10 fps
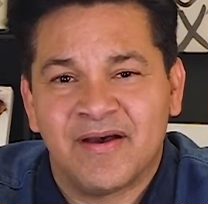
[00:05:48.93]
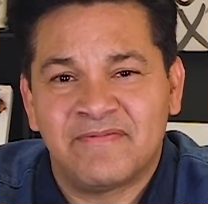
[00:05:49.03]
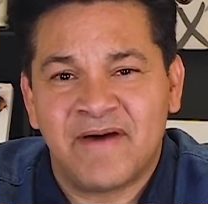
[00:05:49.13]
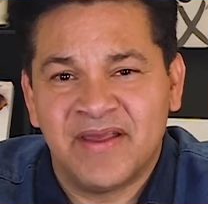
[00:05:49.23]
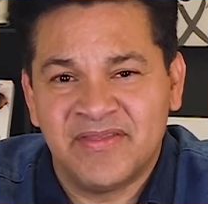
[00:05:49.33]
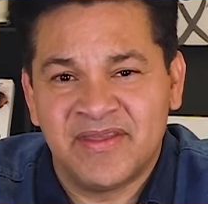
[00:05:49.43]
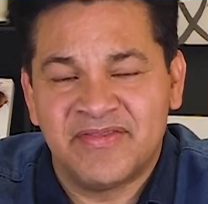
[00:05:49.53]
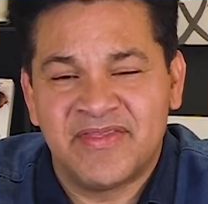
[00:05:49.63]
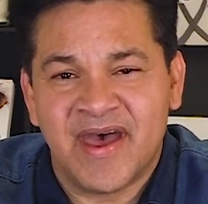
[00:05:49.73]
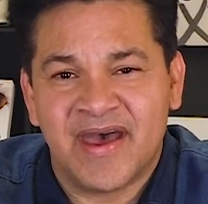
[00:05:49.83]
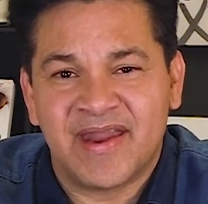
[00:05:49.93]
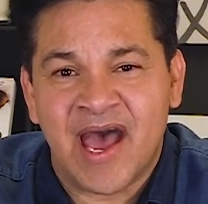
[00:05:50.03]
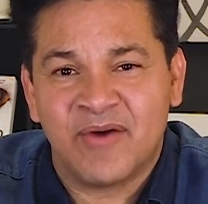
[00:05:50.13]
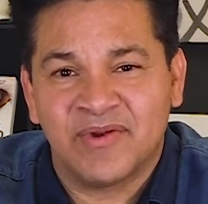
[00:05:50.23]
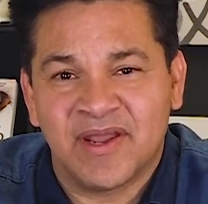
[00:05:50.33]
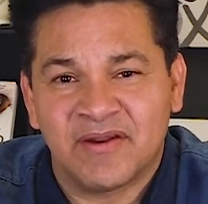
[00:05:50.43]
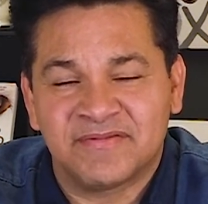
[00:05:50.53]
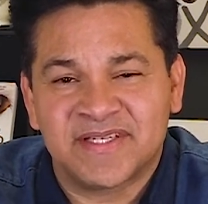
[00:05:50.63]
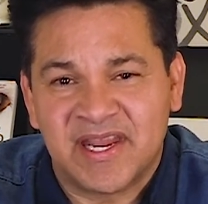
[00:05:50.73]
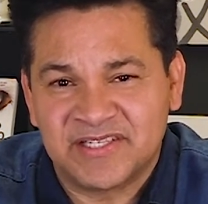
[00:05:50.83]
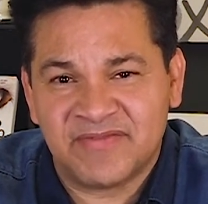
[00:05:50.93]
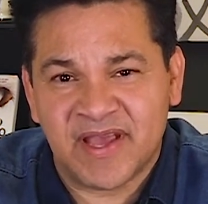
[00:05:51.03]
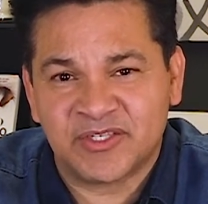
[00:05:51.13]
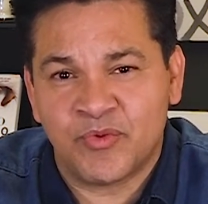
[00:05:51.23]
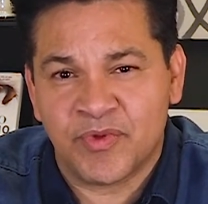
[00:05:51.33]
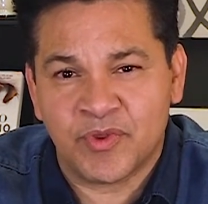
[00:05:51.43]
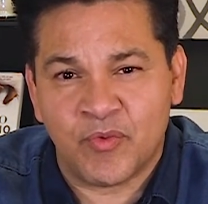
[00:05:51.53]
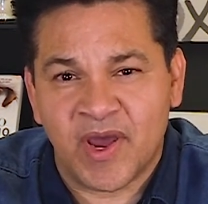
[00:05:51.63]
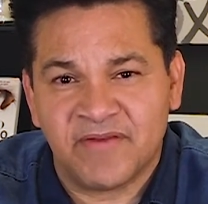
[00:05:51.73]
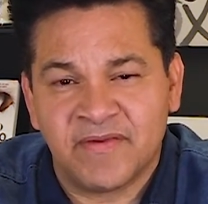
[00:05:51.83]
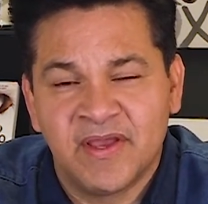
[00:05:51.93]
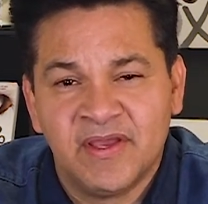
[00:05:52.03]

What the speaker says: finding that outlet of satisfaction with your wife?